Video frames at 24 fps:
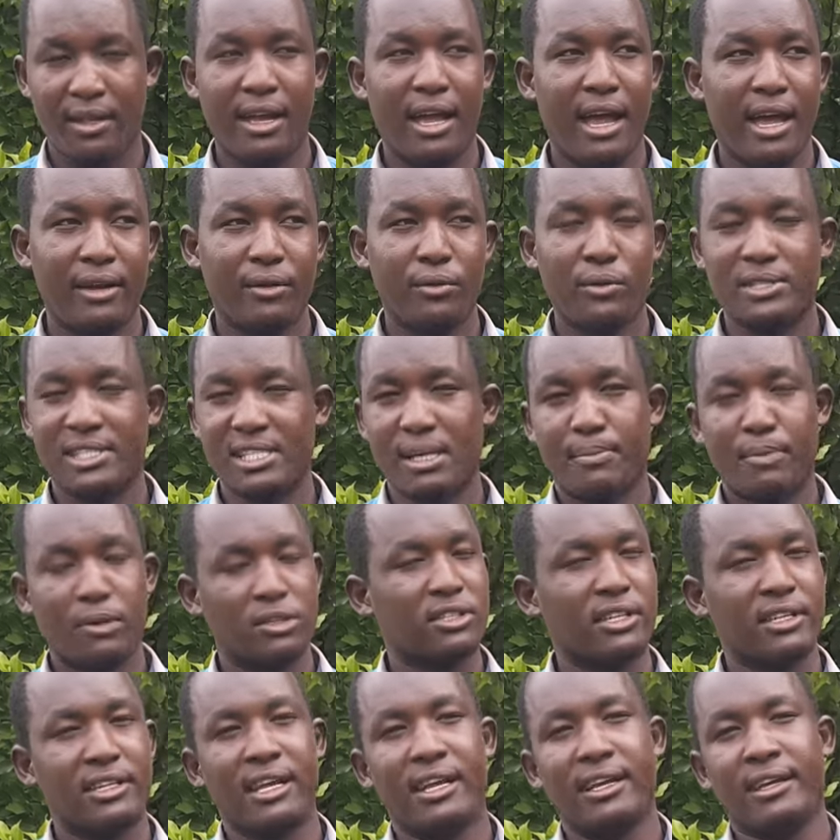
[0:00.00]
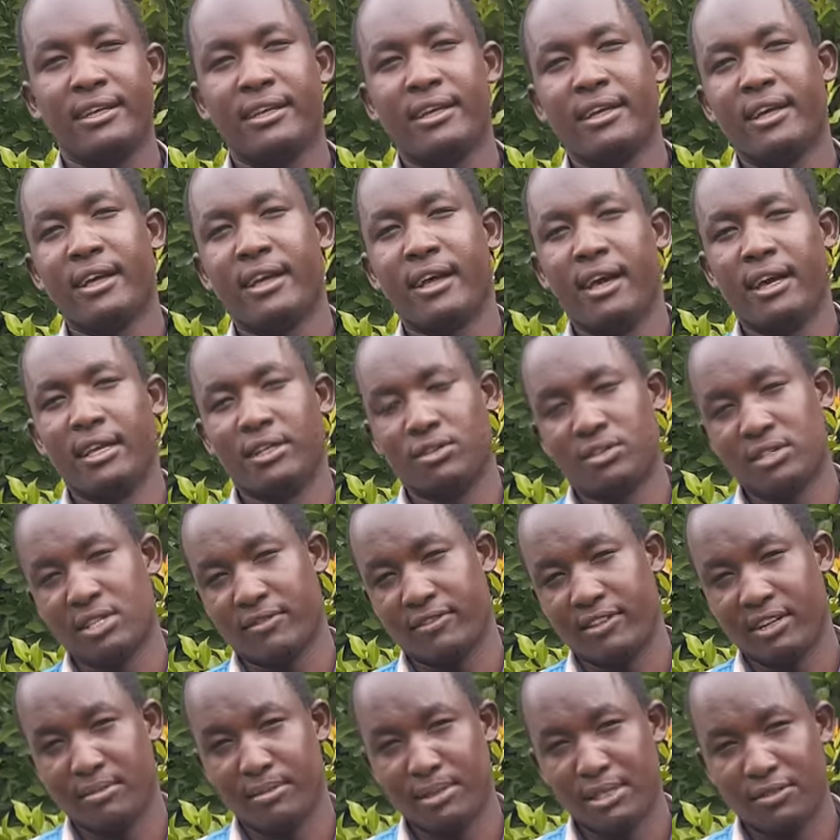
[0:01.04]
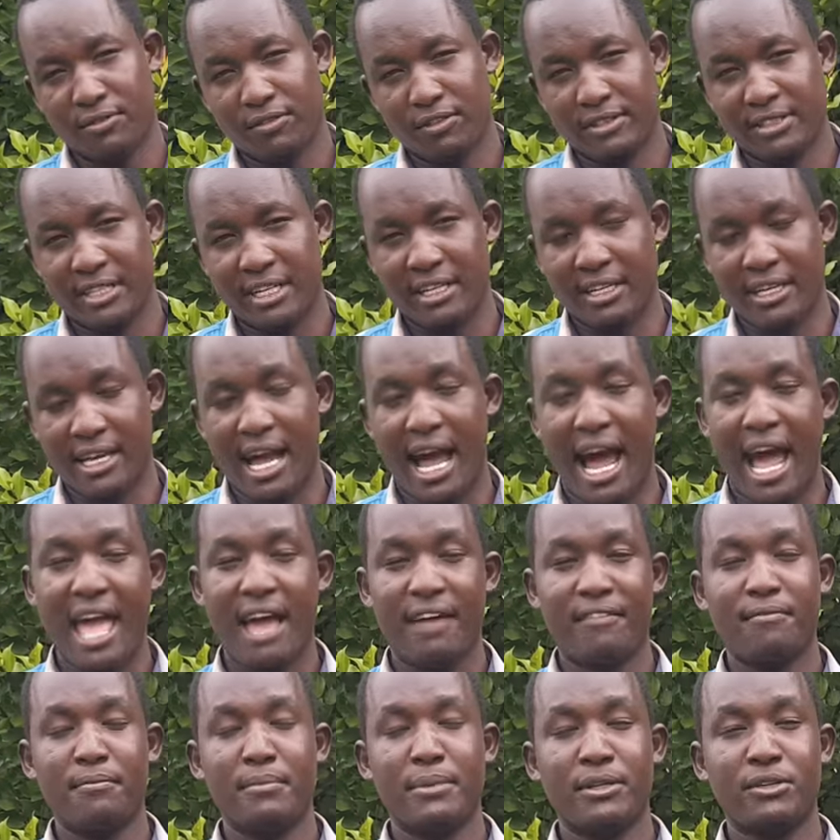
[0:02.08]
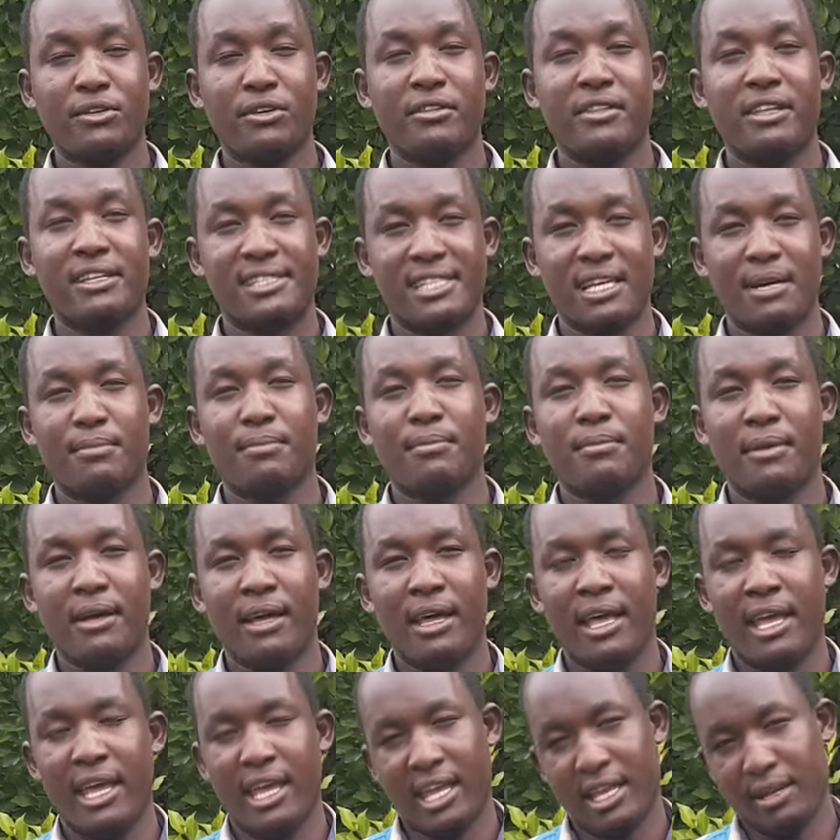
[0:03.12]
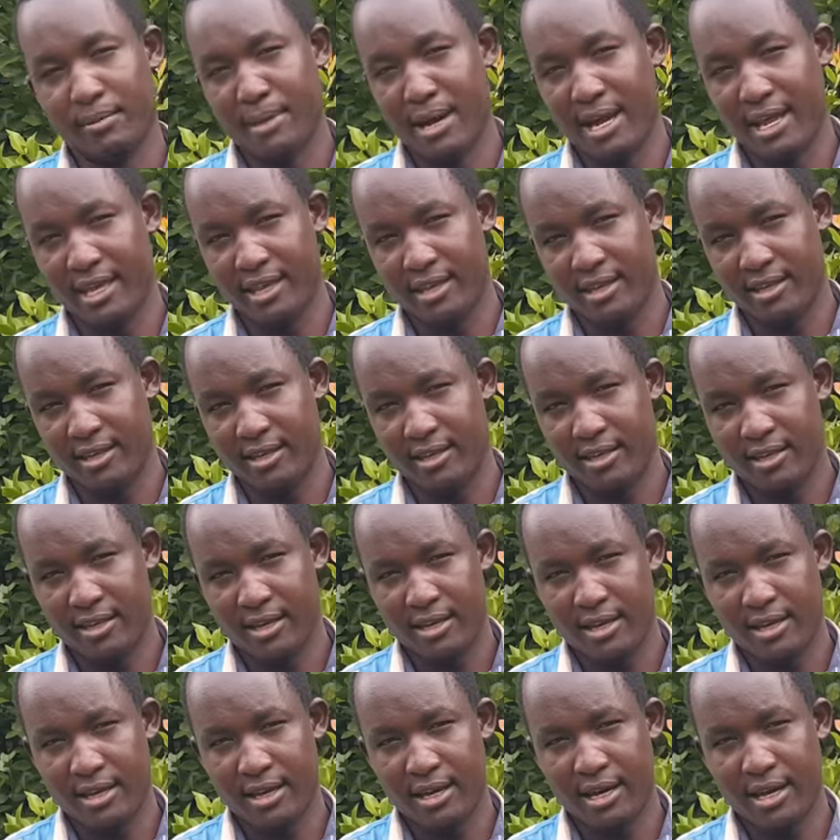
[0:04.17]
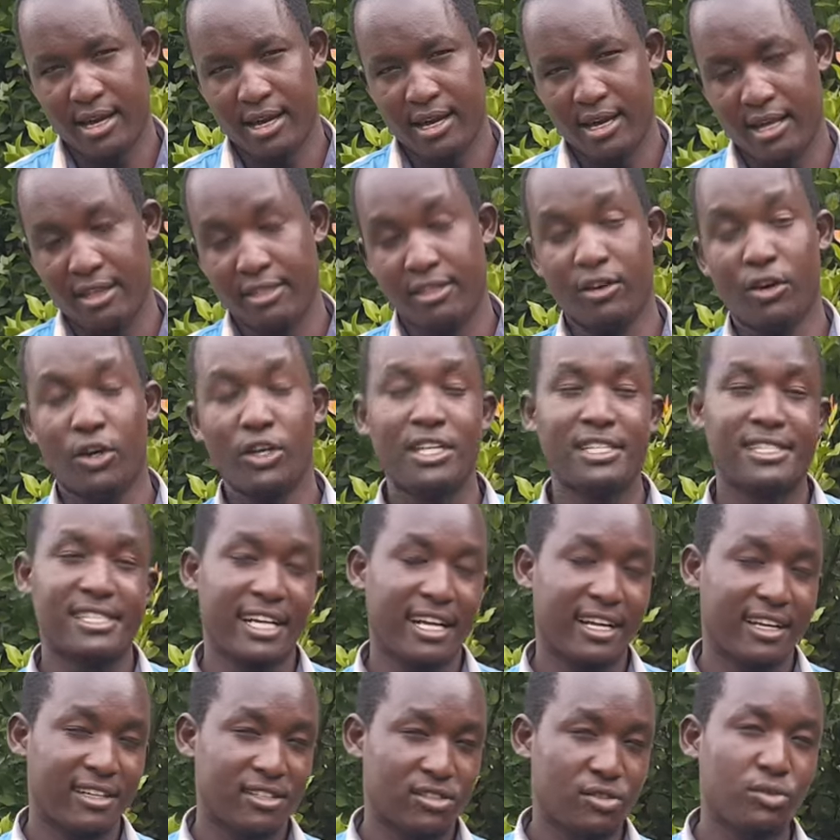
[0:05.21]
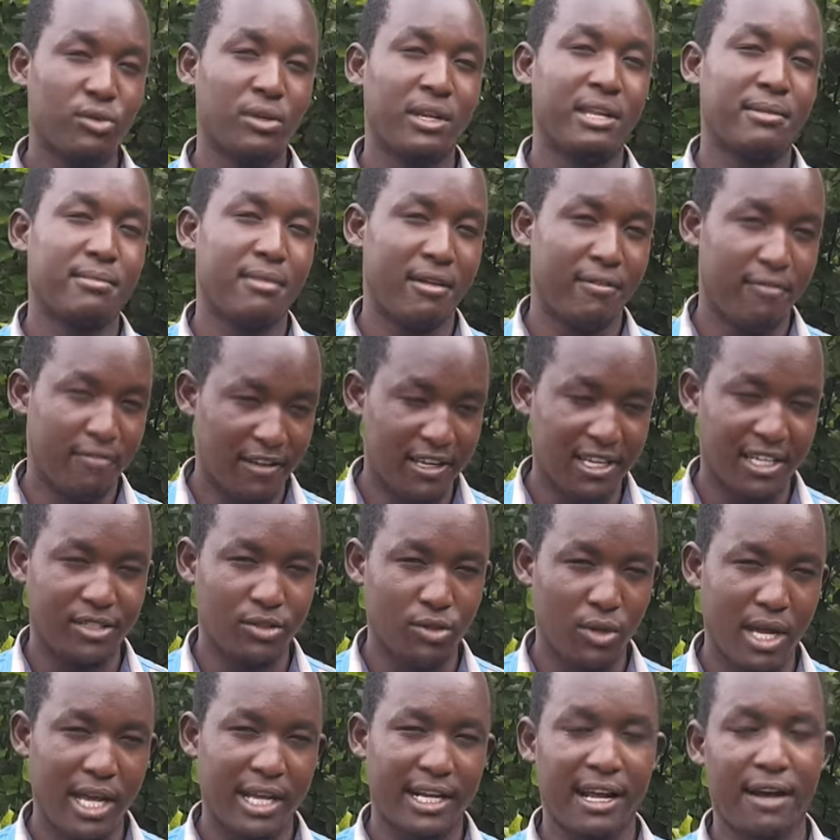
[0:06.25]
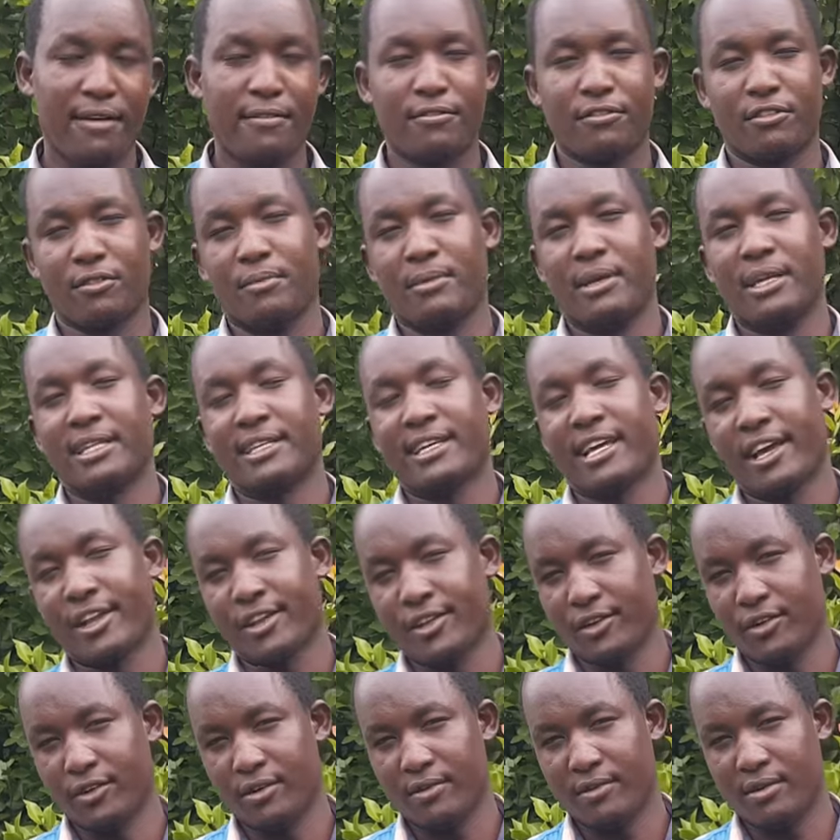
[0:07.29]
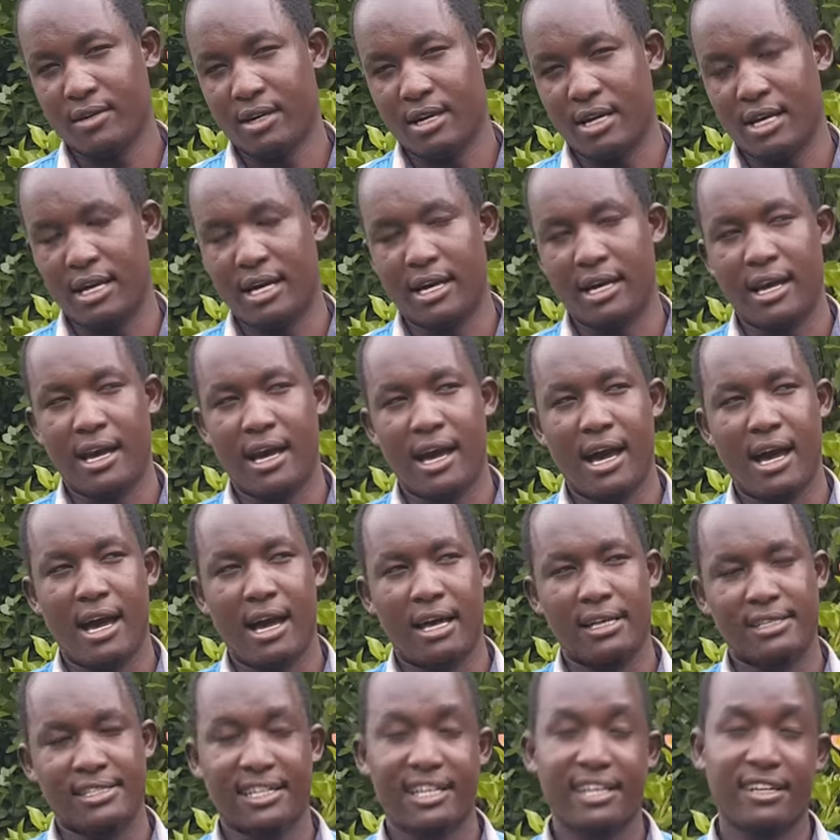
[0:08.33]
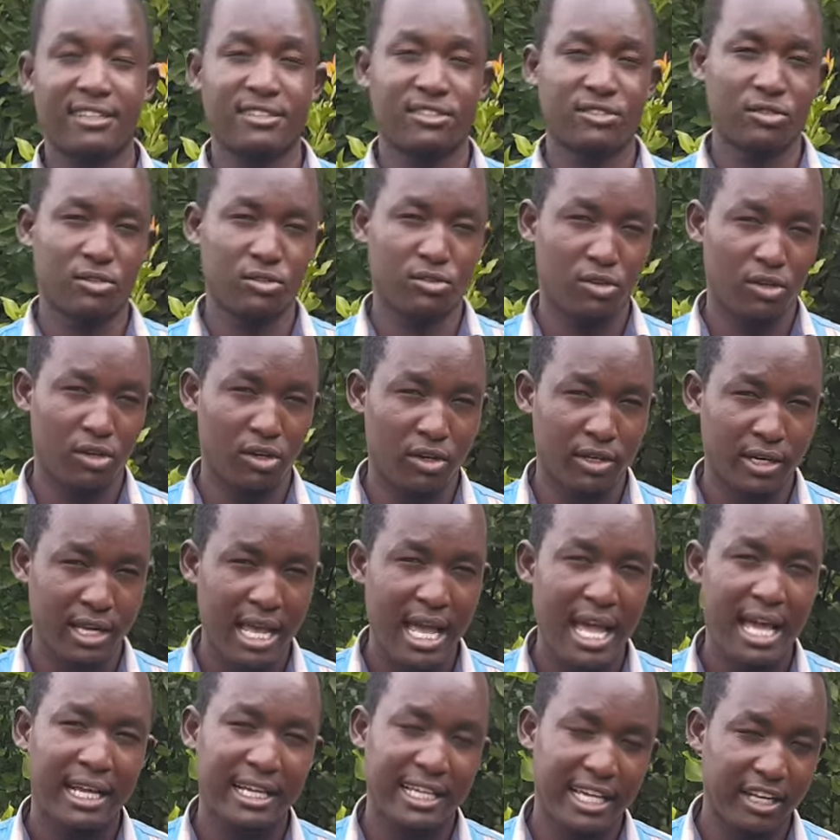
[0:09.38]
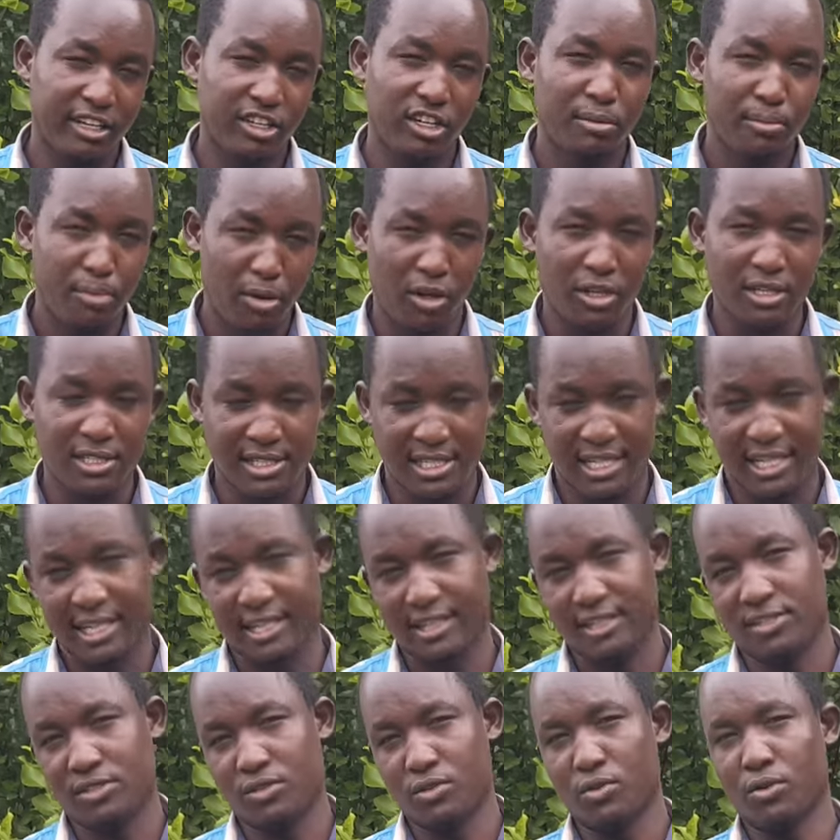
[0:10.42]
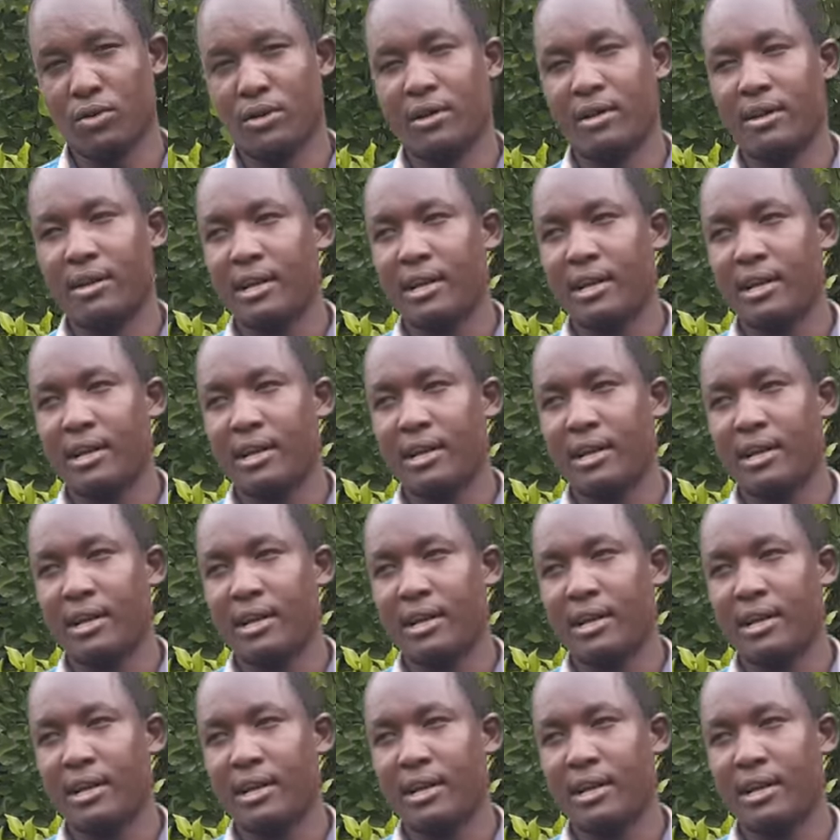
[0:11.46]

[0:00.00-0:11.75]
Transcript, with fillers: and we supported, and it was a very beautiful day. I have been doing the same in my uh, in the only secondary school in my village where I come from, in Kerio, uh, a secondary school called Kerio Boys Secondary School.